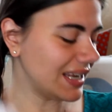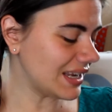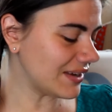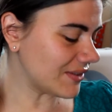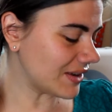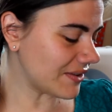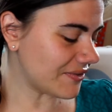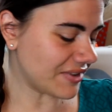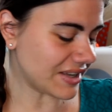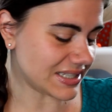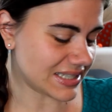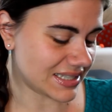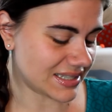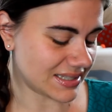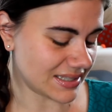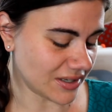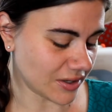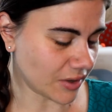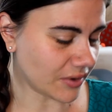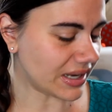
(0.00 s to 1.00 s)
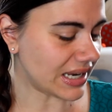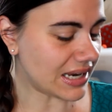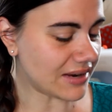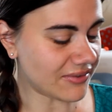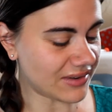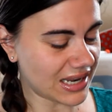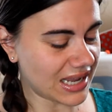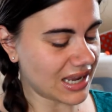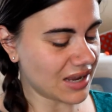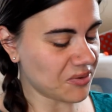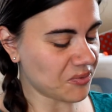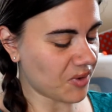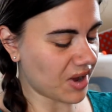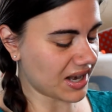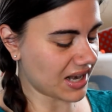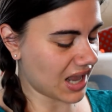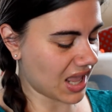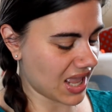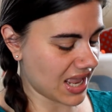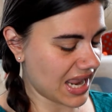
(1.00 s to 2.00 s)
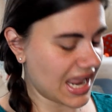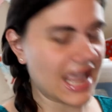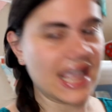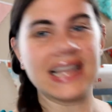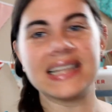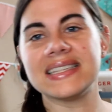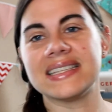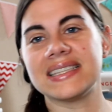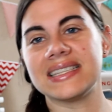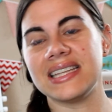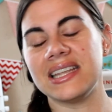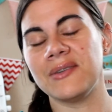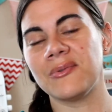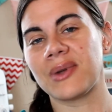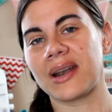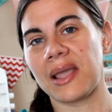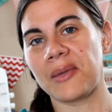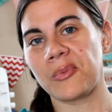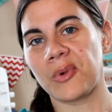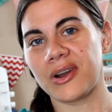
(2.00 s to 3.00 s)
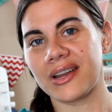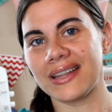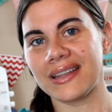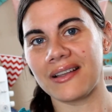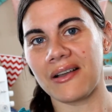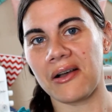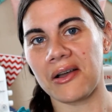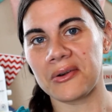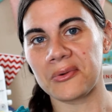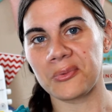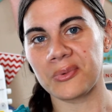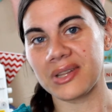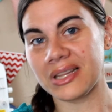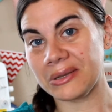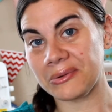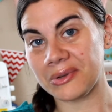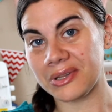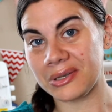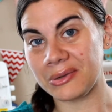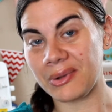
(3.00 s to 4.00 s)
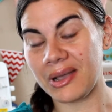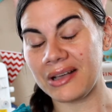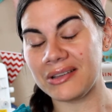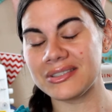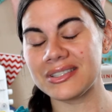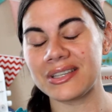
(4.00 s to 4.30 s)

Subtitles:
even if it's, you know, evening and whatnot, and see what I'm working on really, really well.